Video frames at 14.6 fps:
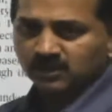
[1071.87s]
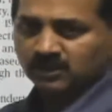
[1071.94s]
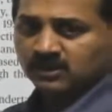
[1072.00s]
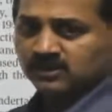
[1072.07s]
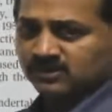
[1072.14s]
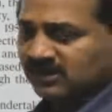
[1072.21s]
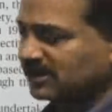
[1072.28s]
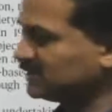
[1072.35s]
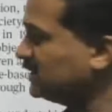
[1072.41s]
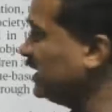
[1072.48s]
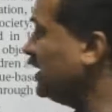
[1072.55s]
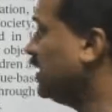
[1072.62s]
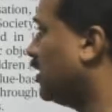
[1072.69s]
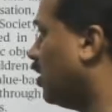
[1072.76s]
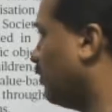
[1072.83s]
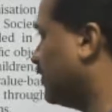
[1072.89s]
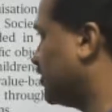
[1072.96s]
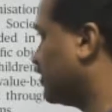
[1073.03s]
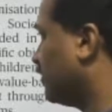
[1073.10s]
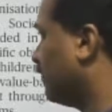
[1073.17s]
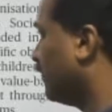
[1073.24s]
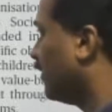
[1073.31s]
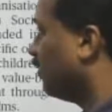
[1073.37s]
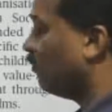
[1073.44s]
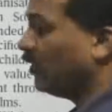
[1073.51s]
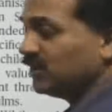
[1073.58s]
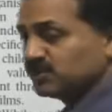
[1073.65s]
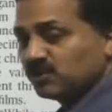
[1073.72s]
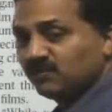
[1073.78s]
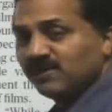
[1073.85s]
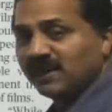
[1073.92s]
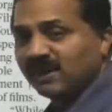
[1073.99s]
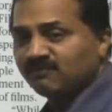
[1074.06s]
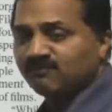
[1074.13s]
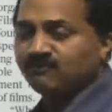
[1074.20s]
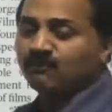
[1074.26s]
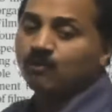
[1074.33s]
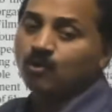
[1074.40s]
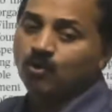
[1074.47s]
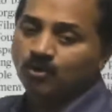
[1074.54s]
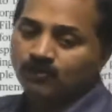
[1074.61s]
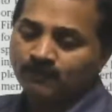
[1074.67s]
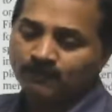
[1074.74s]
says the government. Why should we have 4